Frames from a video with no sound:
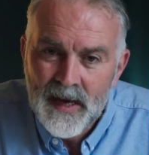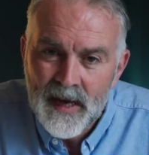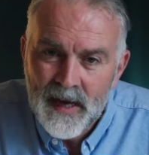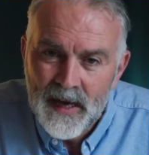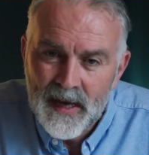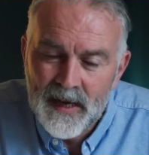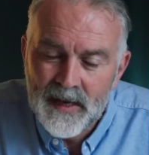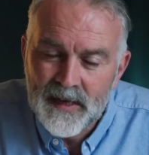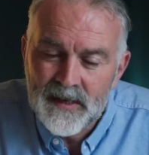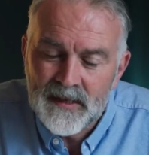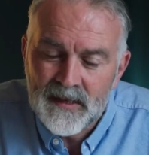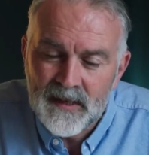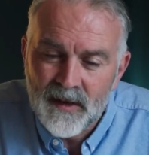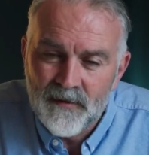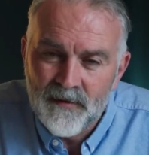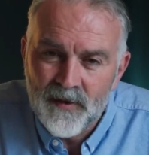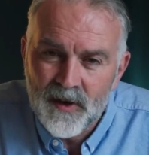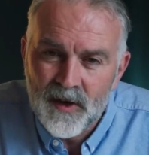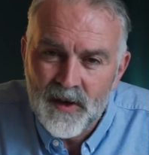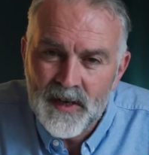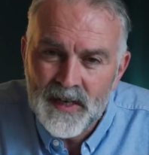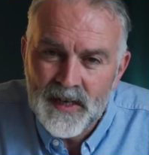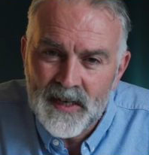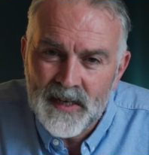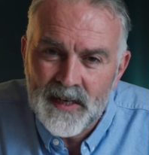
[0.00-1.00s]
It is
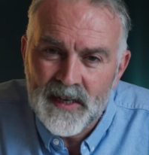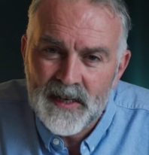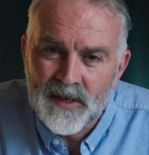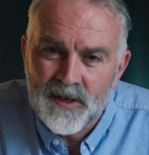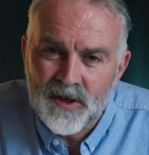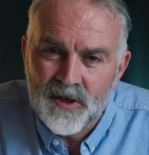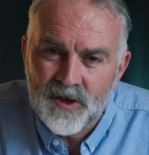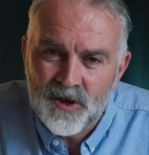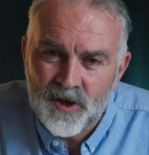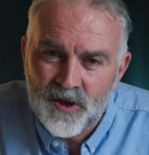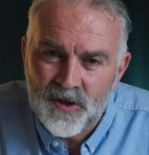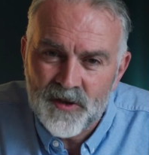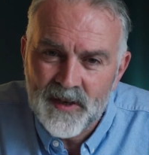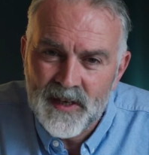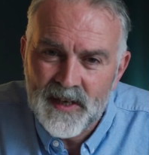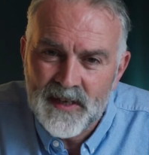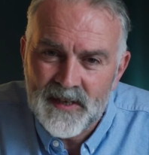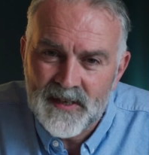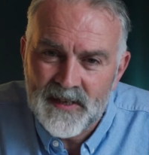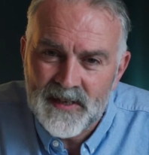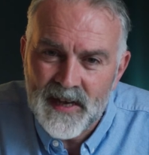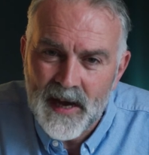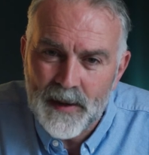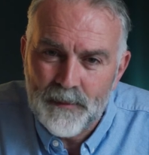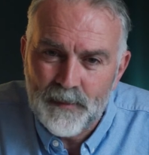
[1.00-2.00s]
divided into three
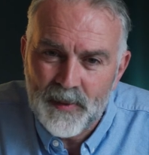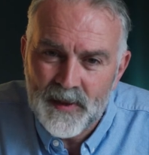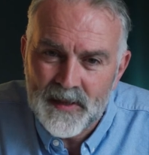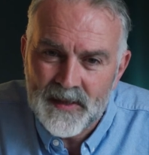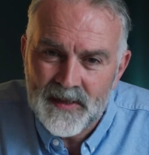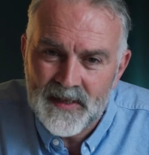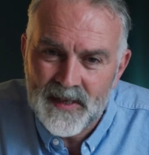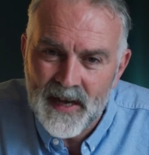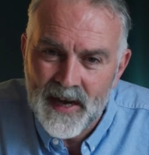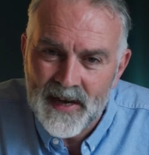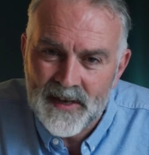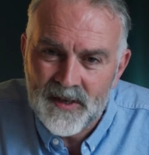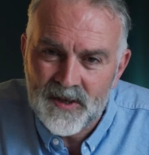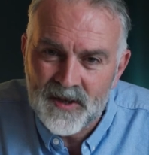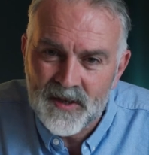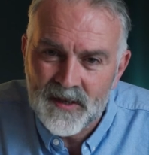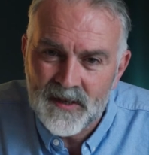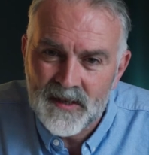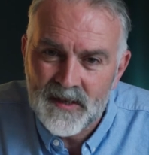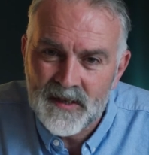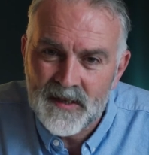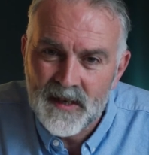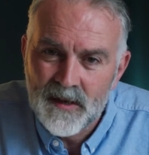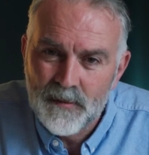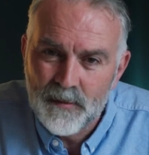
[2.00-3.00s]
separate
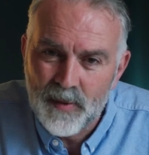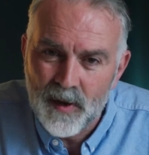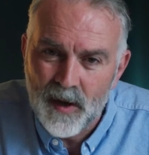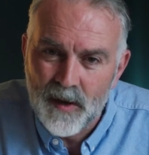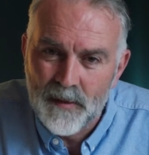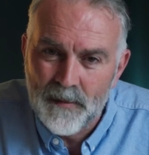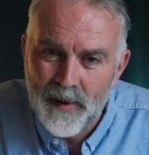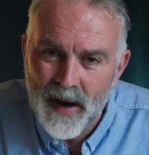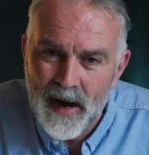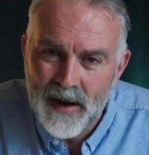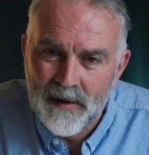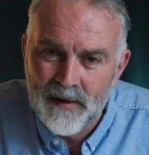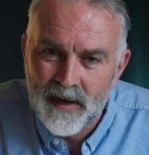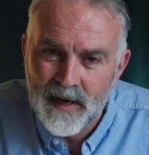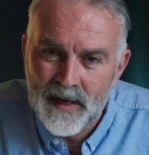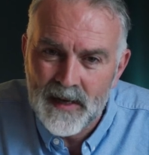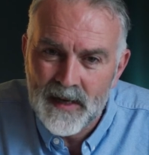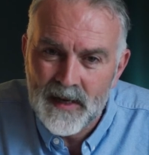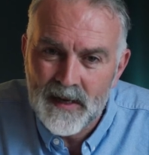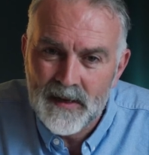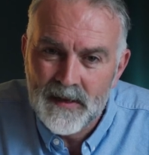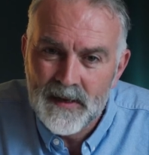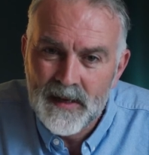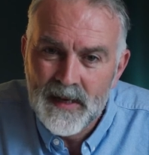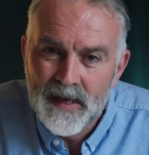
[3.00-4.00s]
sections
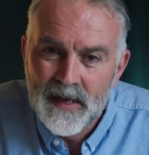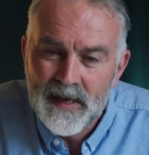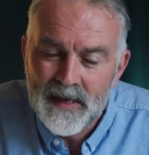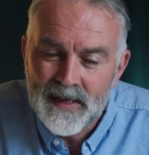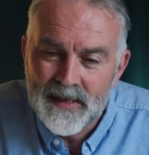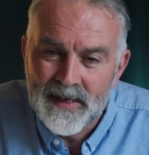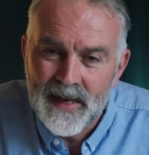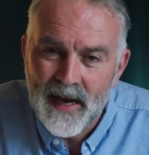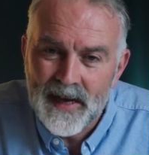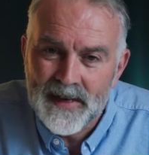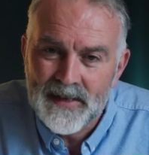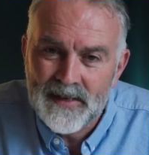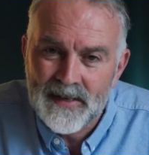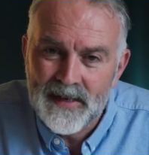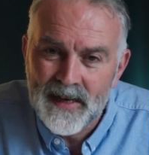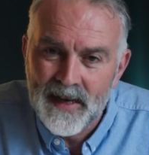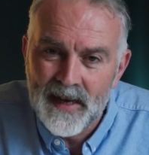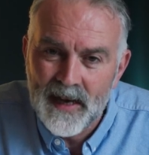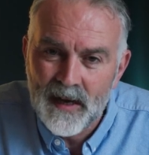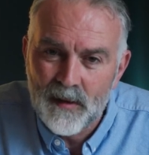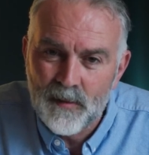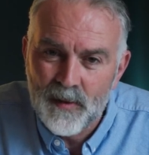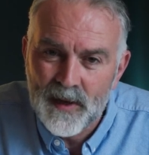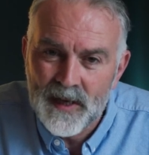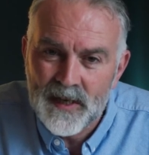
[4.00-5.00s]
primarily that
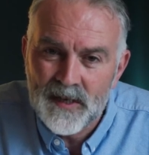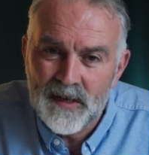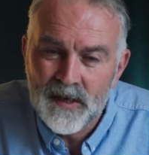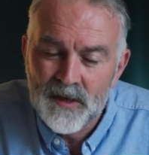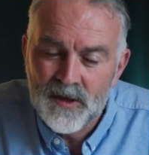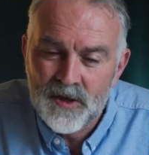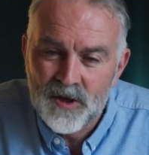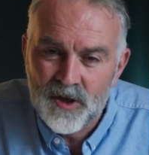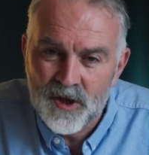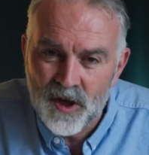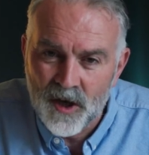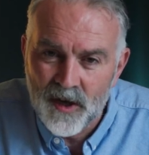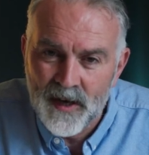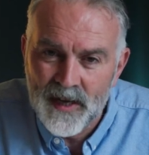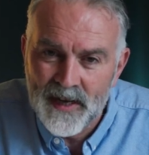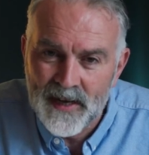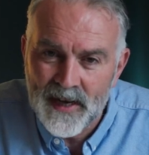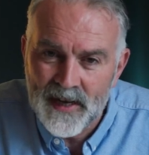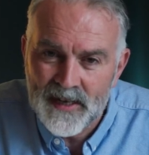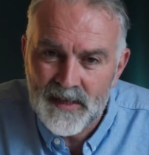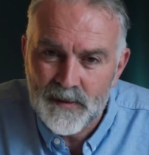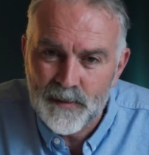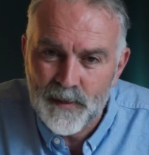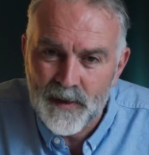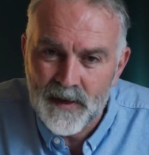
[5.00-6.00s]
deal with child
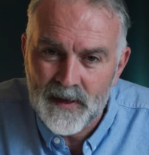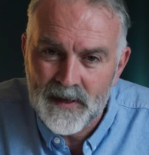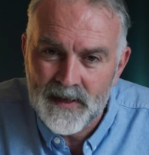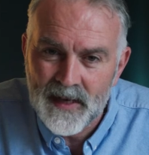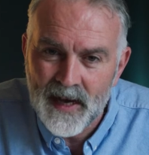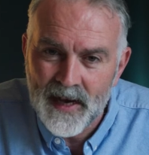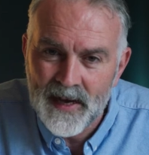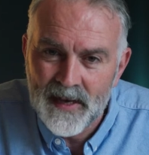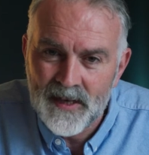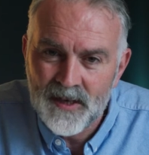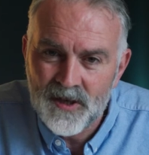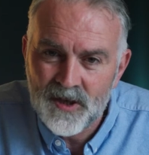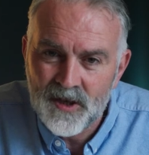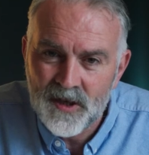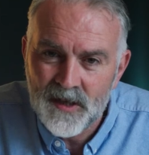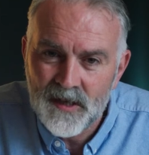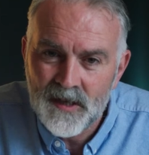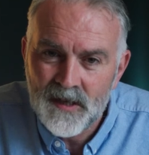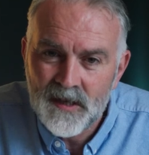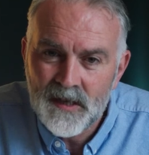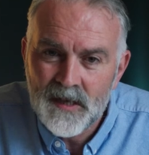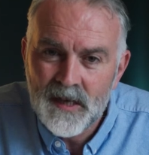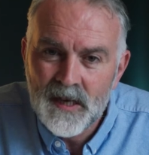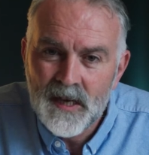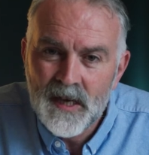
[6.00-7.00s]

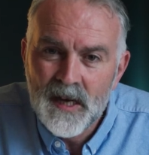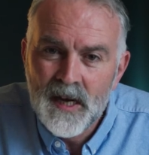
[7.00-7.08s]
exploitation,